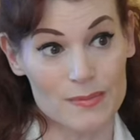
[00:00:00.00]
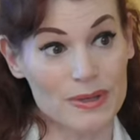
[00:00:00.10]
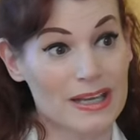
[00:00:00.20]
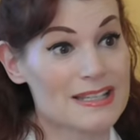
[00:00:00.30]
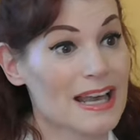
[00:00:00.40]

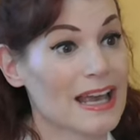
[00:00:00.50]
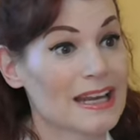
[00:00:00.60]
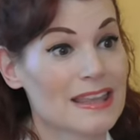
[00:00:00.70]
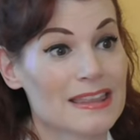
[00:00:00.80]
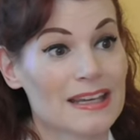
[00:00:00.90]
because
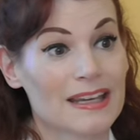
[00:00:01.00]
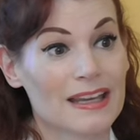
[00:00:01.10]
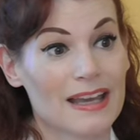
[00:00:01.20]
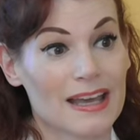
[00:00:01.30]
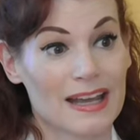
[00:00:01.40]

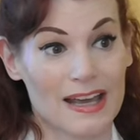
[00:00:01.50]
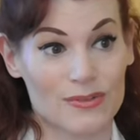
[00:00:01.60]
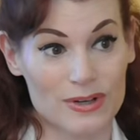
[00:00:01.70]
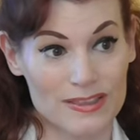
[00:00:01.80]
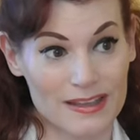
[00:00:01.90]
anything and
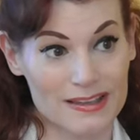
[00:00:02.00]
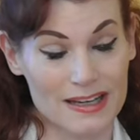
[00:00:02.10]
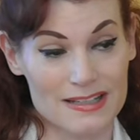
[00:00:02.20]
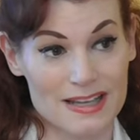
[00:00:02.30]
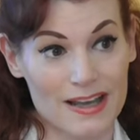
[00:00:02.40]
everything that
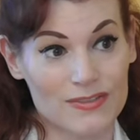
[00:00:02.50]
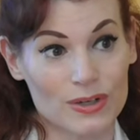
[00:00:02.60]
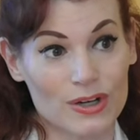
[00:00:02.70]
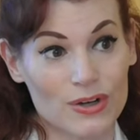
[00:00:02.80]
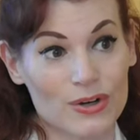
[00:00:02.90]
has
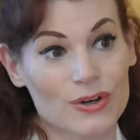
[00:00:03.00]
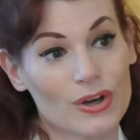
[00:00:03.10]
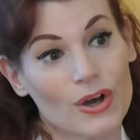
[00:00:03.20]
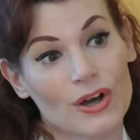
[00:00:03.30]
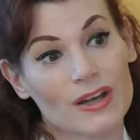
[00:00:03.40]
ever
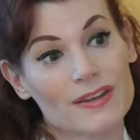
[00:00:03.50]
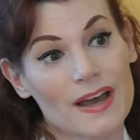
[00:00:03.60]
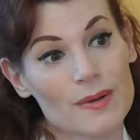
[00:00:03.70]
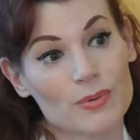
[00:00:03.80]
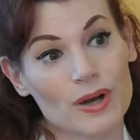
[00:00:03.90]
occurred on
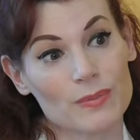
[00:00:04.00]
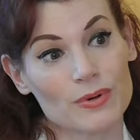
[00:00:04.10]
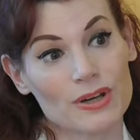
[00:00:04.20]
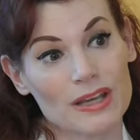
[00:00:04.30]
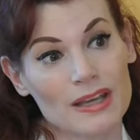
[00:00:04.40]
that
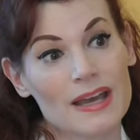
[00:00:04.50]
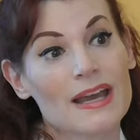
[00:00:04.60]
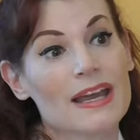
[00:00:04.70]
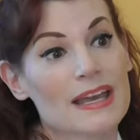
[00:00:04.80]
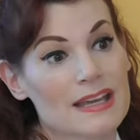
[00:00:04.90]
property
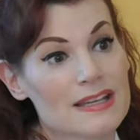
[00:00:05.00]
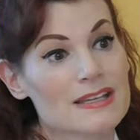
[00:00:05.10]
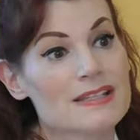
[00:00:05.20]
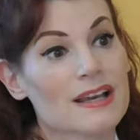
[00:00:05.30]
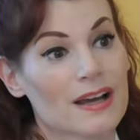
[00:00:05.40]

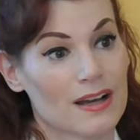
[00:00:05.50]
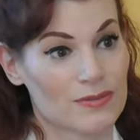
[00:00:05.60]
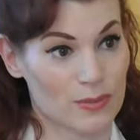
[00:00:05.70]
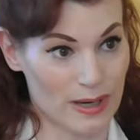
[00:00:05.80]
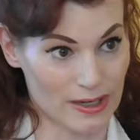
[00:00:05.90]
is
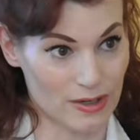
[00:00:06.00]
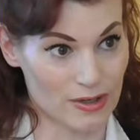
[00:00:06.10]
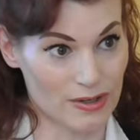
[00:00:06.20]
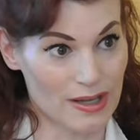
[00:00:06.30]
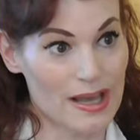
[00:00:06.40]
of
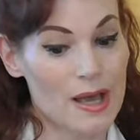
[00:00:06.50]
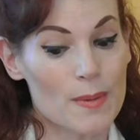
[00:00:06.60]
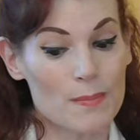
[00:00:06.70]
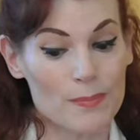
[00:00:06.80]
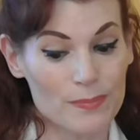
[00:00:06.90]
record.
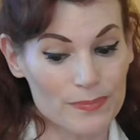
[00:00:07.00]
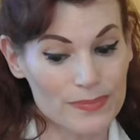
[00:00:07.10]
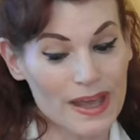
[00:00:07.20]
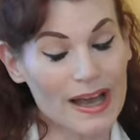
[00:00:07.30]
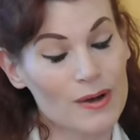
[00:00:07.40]

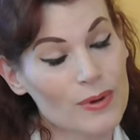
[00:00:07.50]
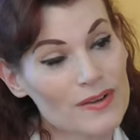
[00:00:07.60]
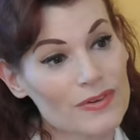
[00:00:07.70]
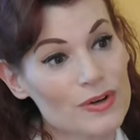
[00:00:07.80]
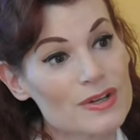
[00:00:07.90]

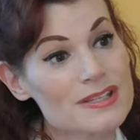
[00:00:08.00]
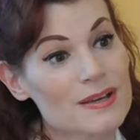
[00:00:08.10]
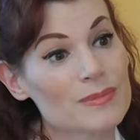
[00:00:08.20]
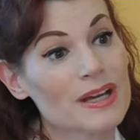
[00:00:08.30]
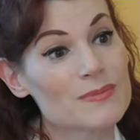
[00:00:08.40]
However,
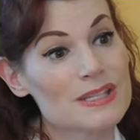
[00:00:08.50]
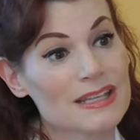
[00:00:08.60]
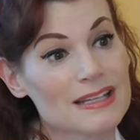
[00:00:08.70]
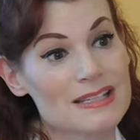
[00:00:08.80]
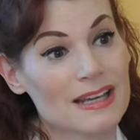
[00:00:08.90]
sometimes
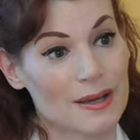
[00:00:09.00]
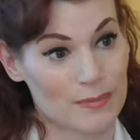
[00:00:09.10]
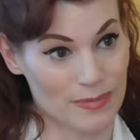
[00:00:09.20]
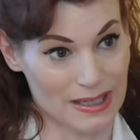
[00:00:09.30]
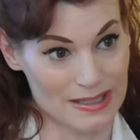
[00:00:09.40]
things
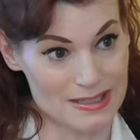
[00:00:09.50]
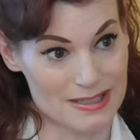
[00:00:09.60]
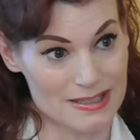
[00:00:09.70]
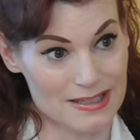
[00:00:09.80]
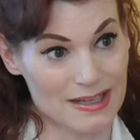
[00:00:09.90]
get
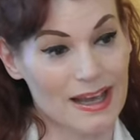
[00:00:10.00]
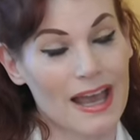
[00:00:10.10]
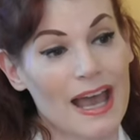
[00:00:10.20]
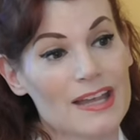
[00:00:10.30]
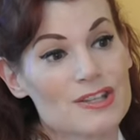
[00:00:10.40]
missed,
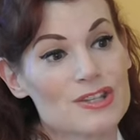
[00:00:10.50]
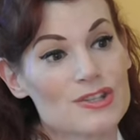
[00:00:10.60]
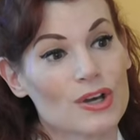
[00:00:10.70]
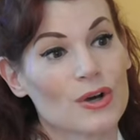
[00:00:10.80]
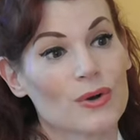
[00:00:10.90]
and
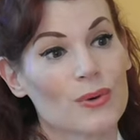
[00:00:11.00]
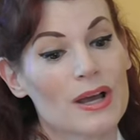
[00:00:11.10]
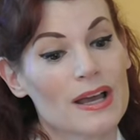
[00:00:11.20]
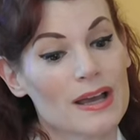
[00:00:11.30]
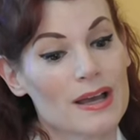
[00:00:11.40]
so